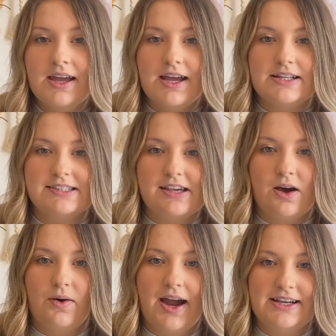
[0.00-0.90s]
and
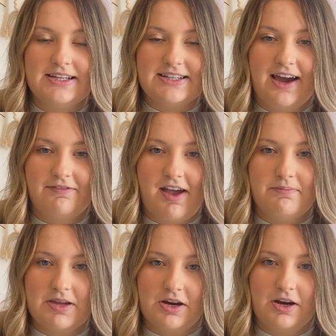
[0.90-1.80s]
so I need to have
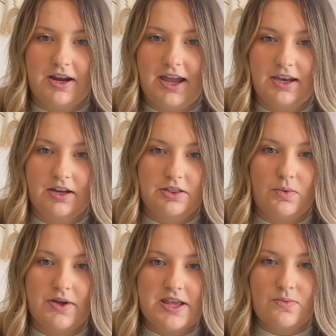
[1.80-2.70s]
that mirror, and the
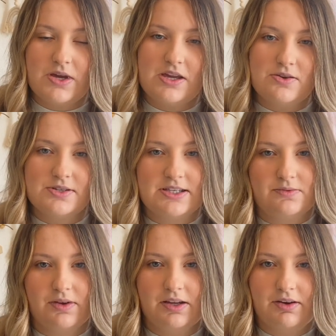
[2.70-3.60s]
one that we use
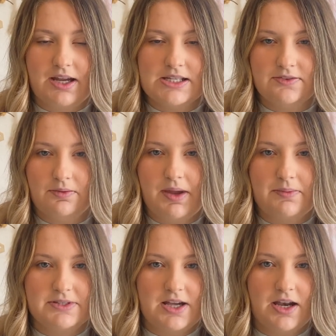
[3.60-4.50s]
is really great. It's from
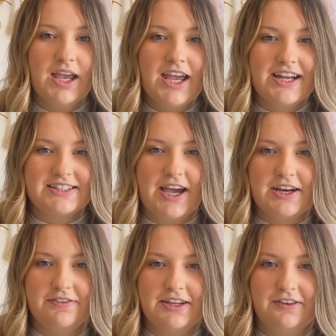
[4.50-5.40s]
Amazon. It's kind
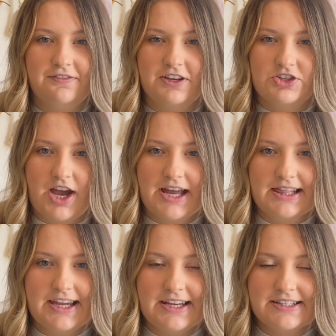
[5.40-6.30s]
of like a fisheye
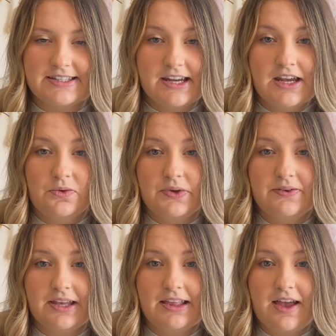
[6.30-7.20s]
lens. We
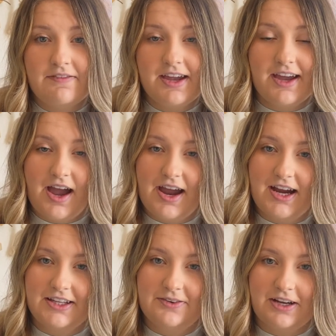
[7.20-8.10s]
really love it. I
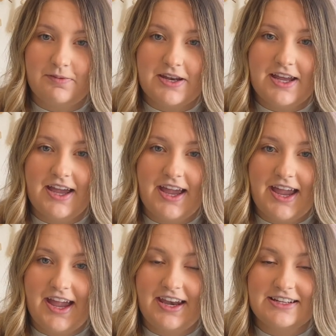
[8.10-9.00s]
highly recommend it,
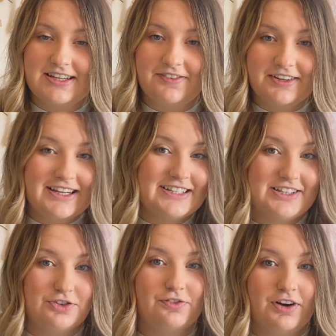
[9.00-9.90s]
and definitely an
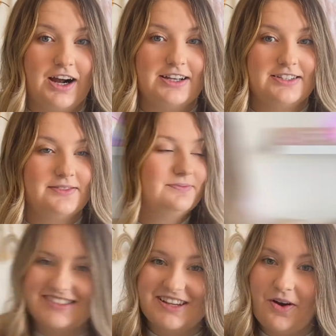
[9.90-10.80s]
essential for us.
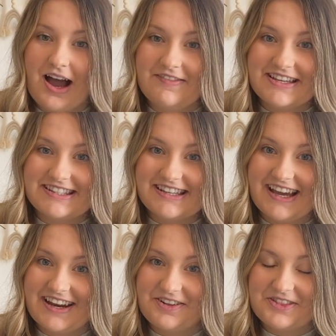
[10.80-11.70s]
So obviously
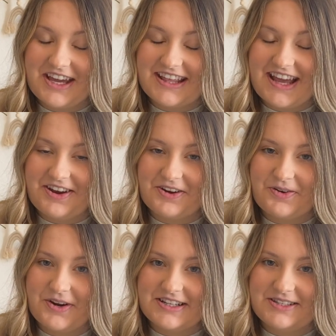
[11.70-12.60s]
another thing that you're
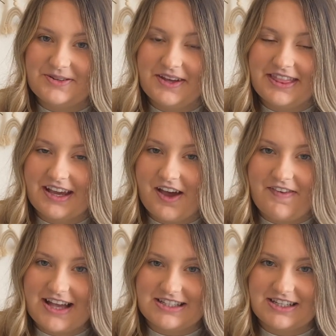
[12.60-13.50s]
going to think
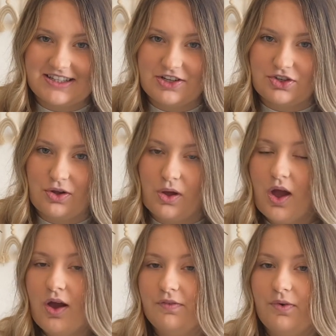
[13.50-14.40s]
of as an essential
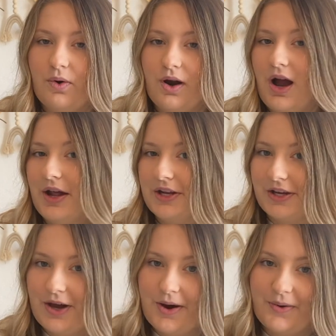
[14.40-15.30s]
for on the
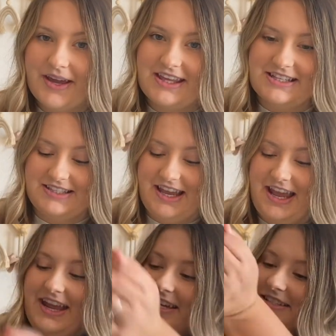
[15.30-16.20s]
go is
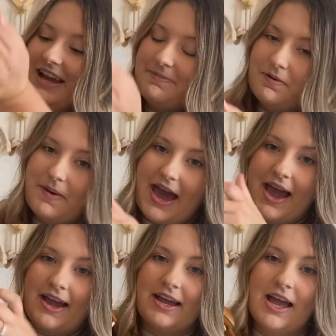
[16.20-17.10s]
a diaper
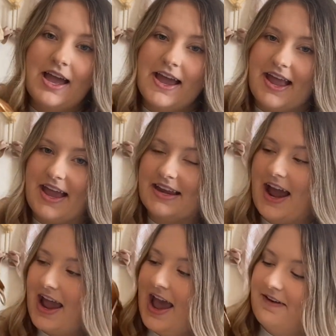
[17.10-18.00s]
bag, and
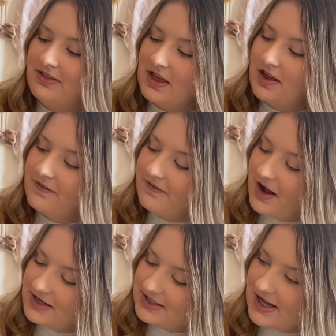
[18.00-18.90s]
I have the
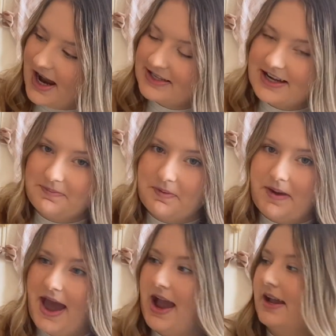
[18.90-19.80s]
Fawn Design diaper
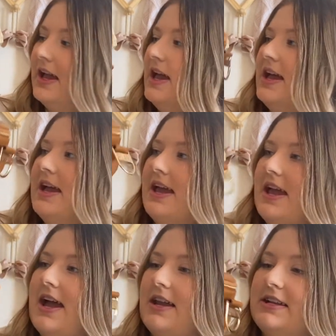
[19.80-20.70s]
bag.
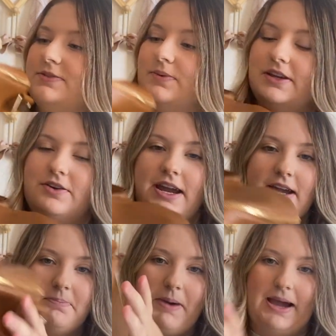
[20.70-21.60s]
and it's really
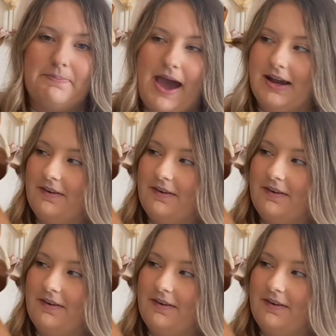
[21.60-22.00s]
great backpack